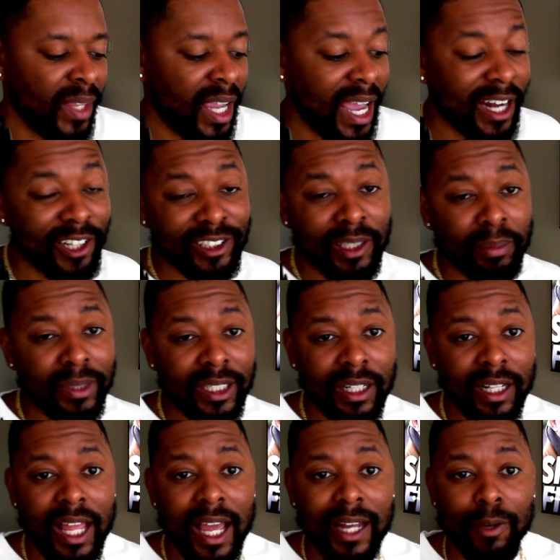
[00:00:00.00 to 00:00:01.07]
know something a
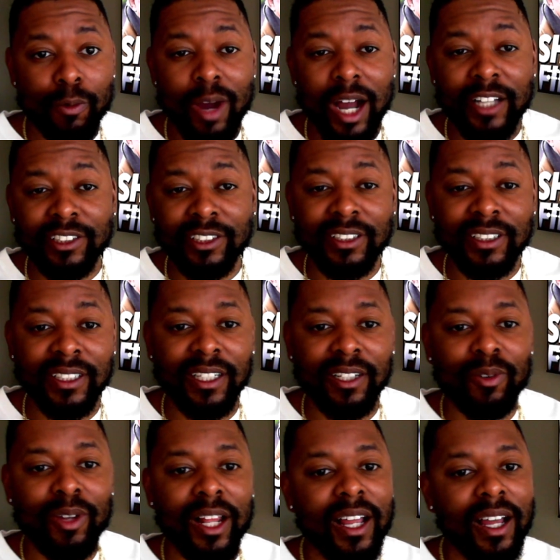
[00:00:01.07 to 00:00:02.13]
lot in Washington,
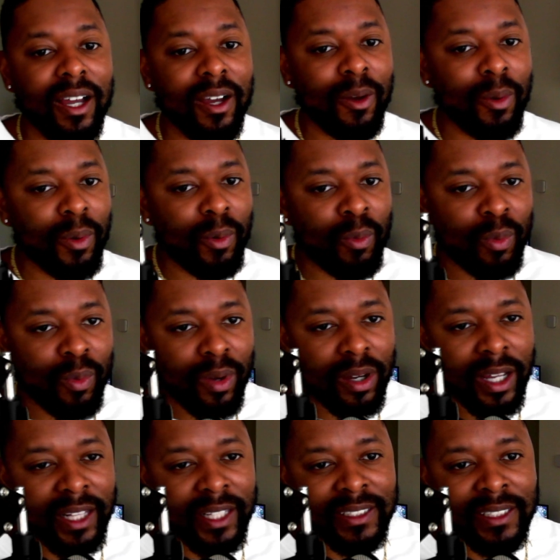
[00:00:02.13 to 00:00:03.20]
or
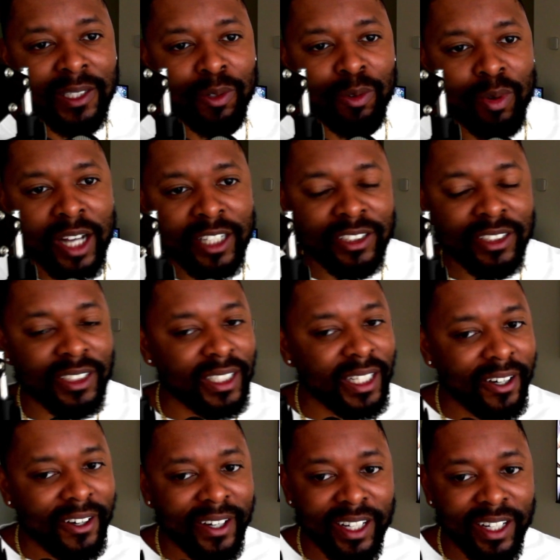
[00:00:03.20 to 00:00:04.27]
at least in the Washington
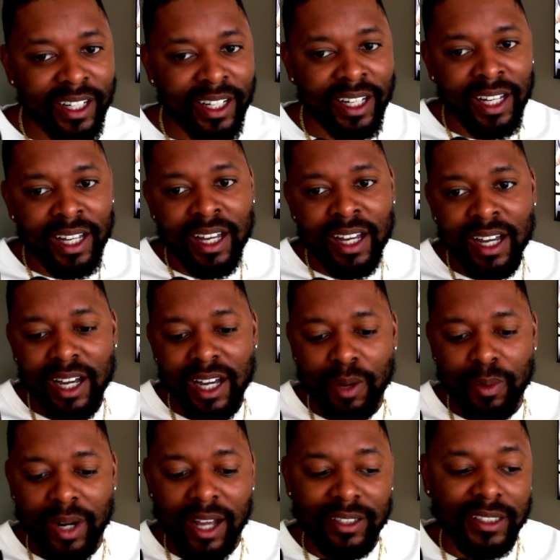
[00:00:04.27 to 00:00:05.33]
area,
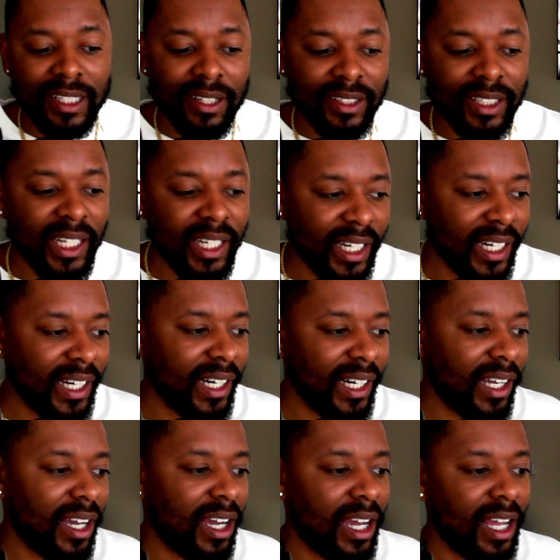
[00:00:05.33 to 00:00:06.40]
when I was out there,
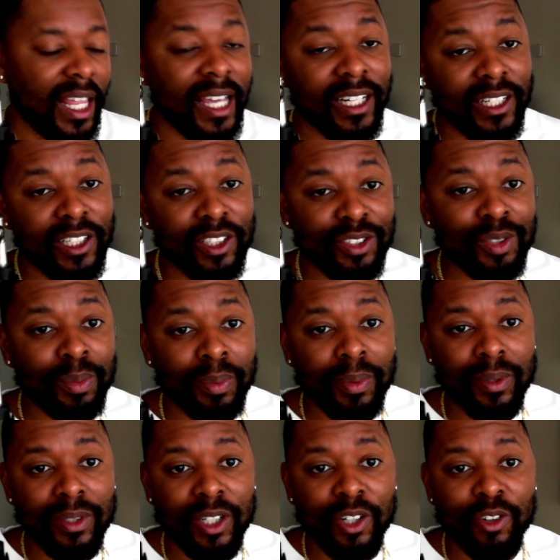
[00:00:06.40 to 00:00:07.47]
a lot of
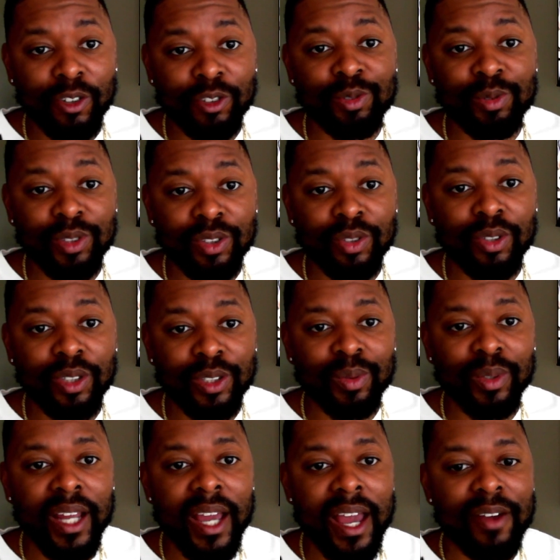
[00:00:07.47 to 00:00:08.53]
the grocery stores
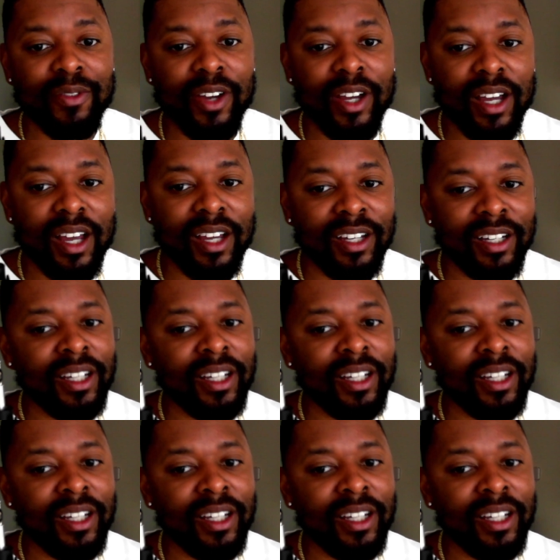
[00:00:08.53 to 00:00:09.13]
would have